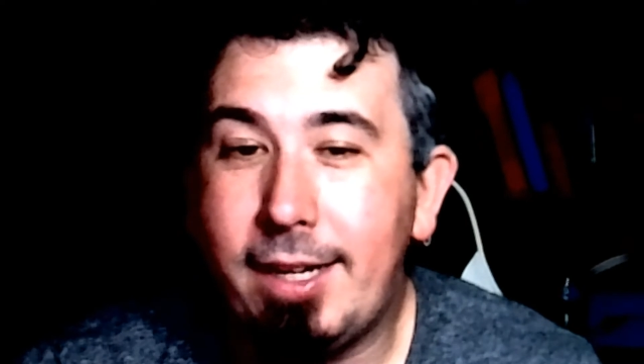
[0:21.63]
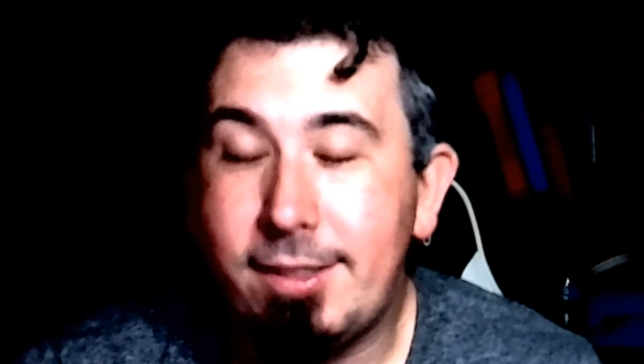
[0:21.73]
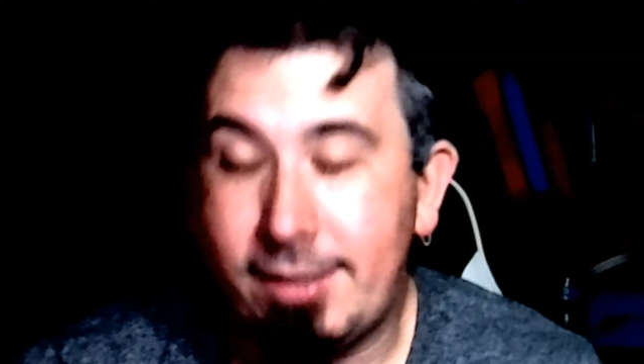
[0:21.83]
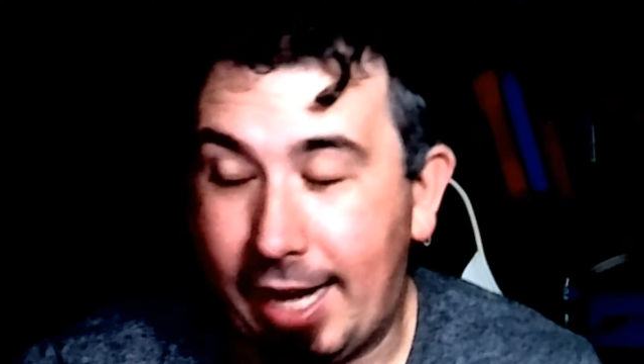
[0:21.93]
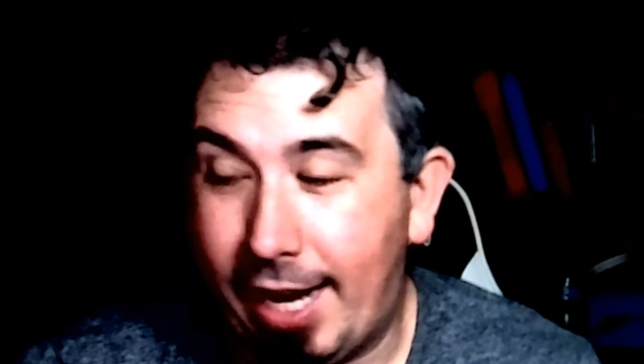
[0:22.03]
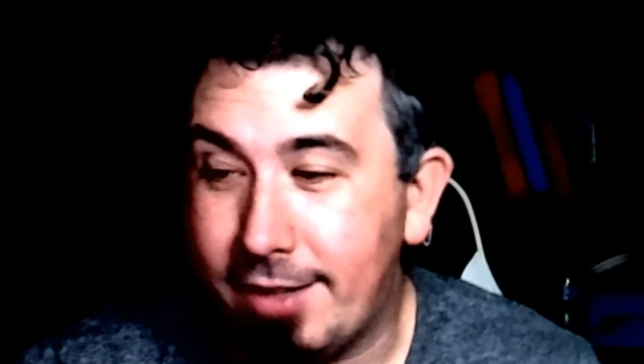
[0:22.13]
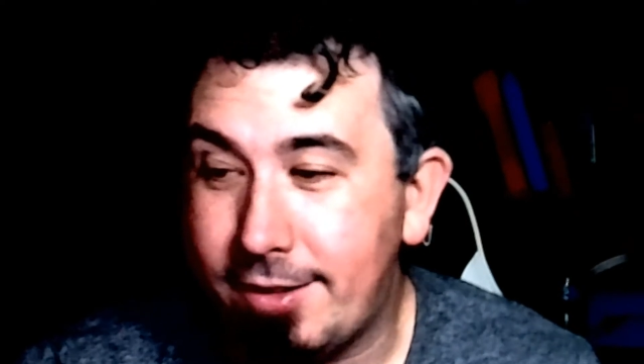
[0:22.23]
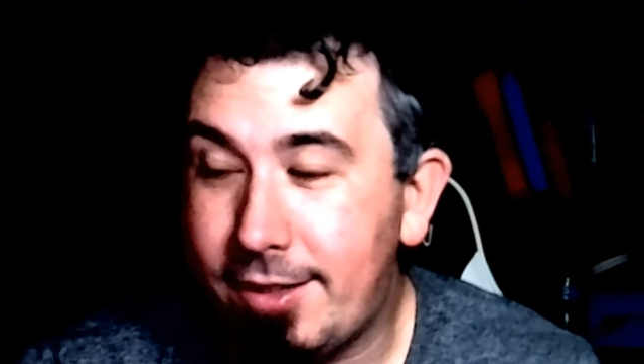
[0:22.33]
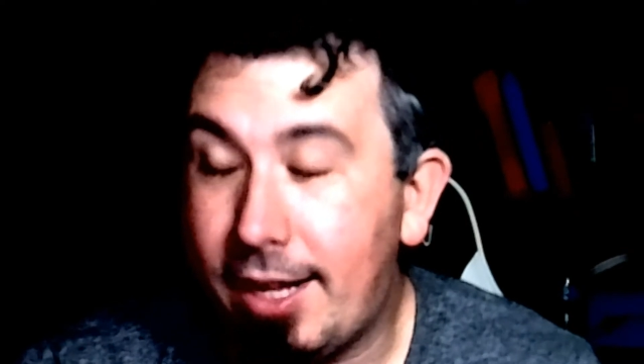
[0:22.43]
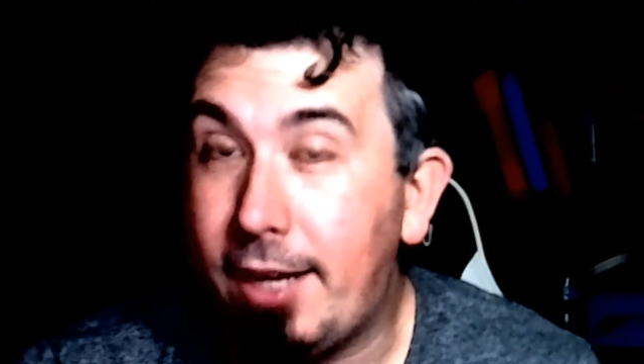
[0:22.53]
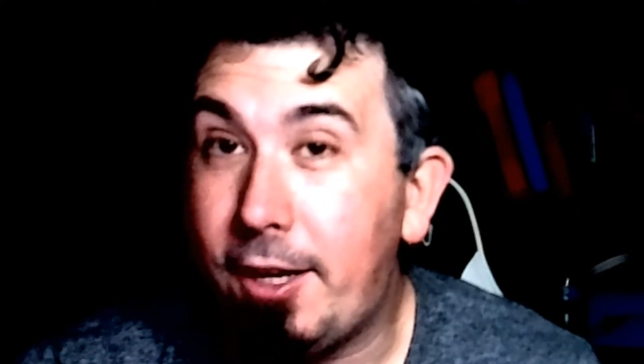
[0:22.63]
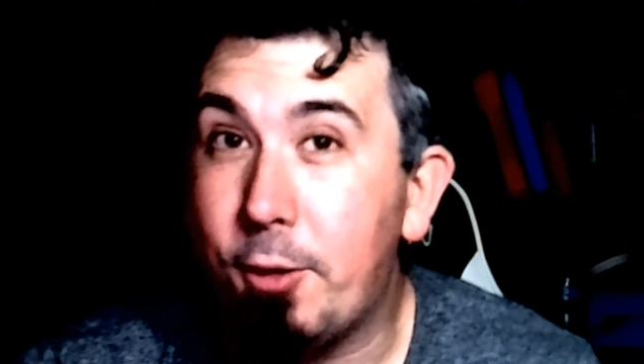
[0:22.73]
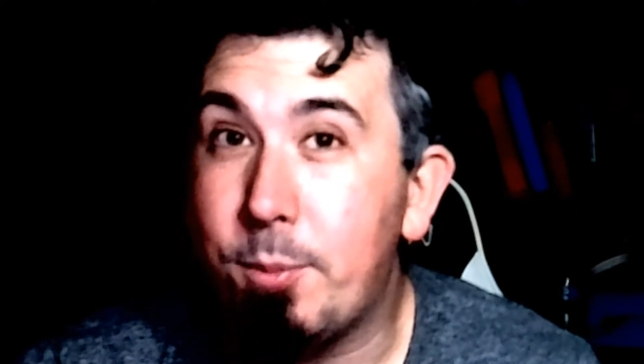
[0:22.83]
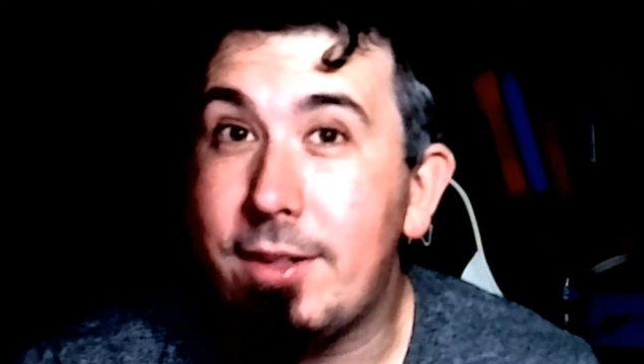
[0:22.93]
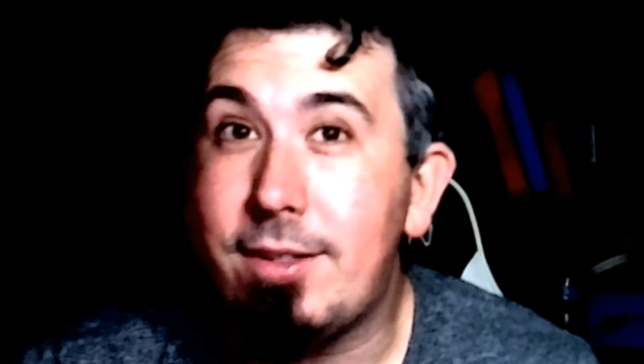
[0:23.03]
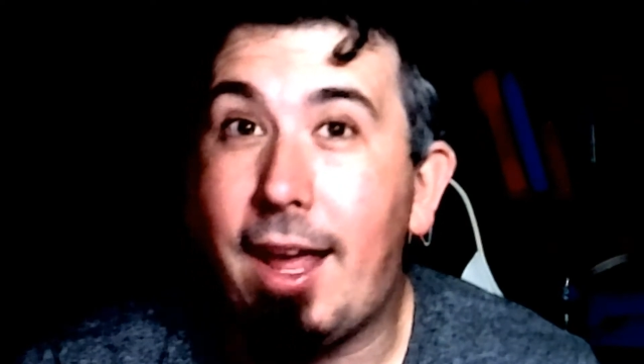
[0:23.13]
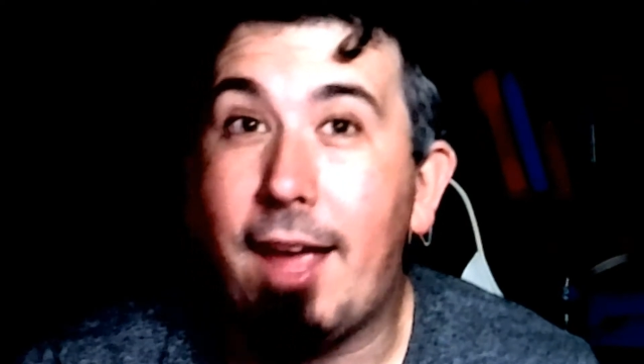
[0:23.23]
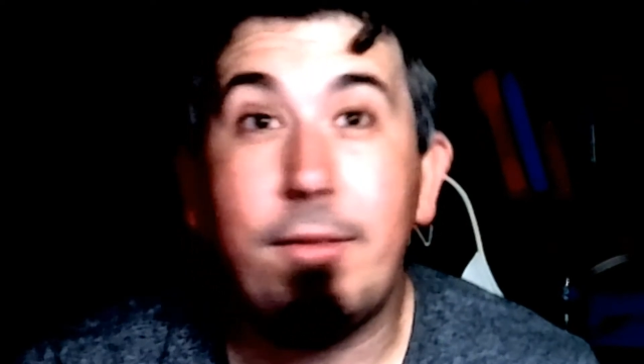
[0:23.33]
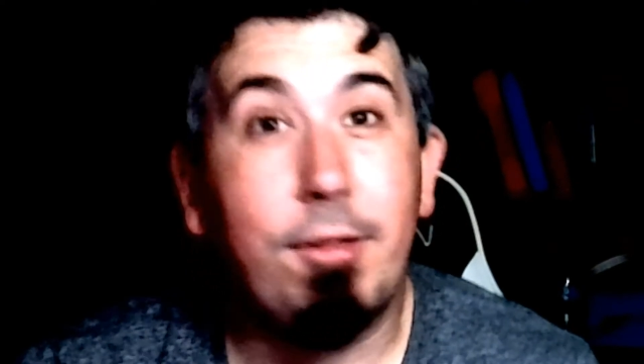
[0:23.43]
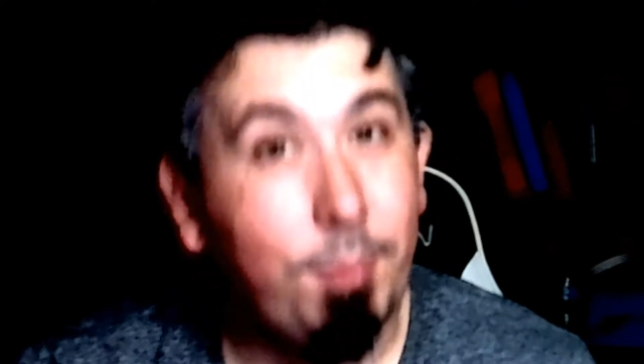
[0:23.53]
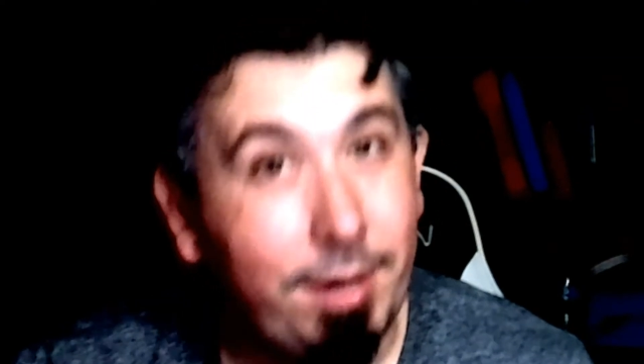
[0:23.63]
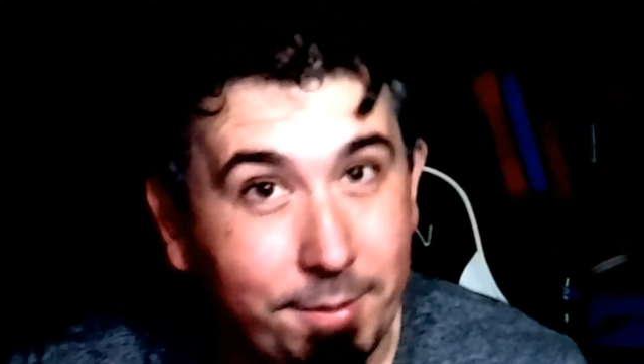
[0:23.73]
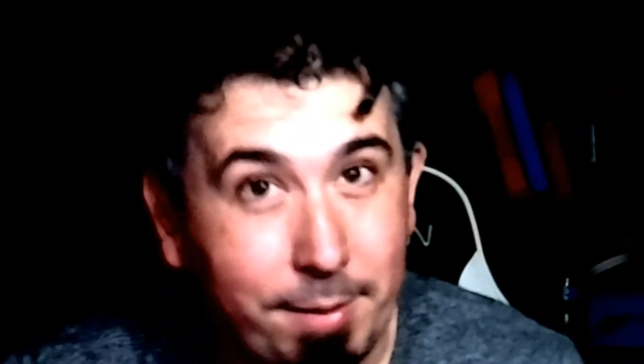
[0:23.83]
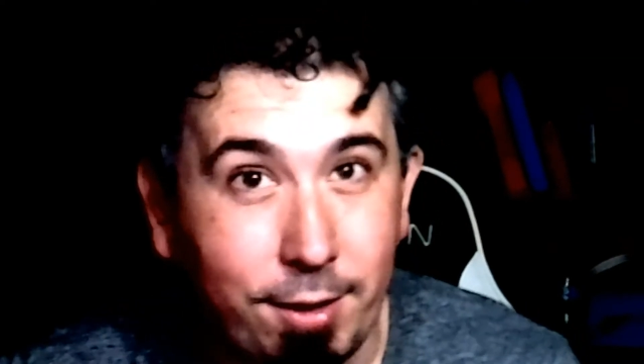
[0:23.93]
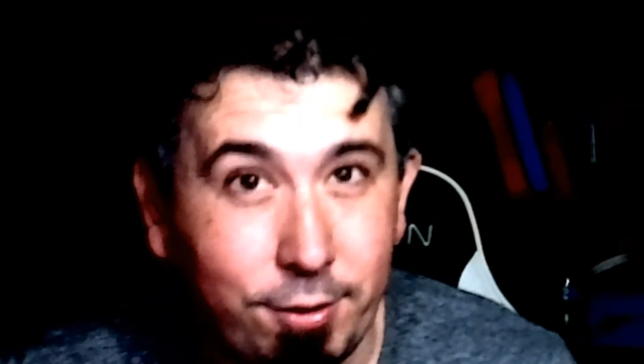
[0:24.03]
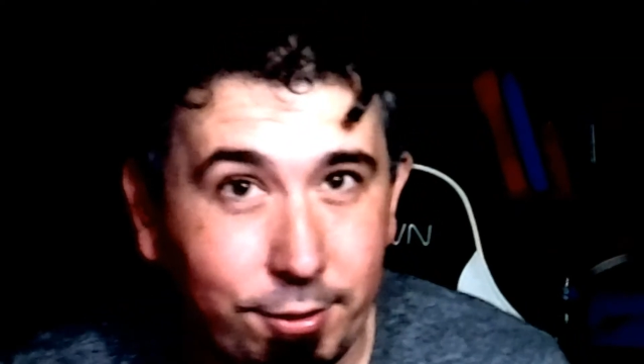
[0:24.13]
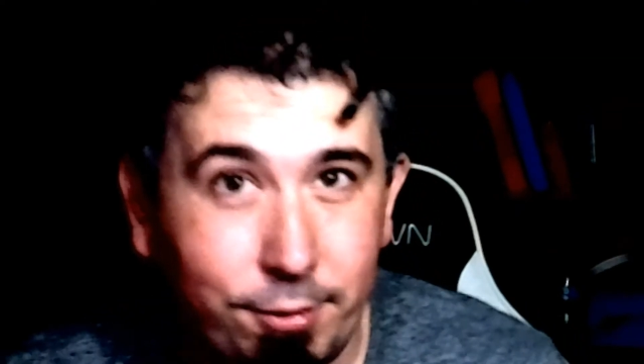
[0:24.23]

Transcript: stance that humans have three-dimensional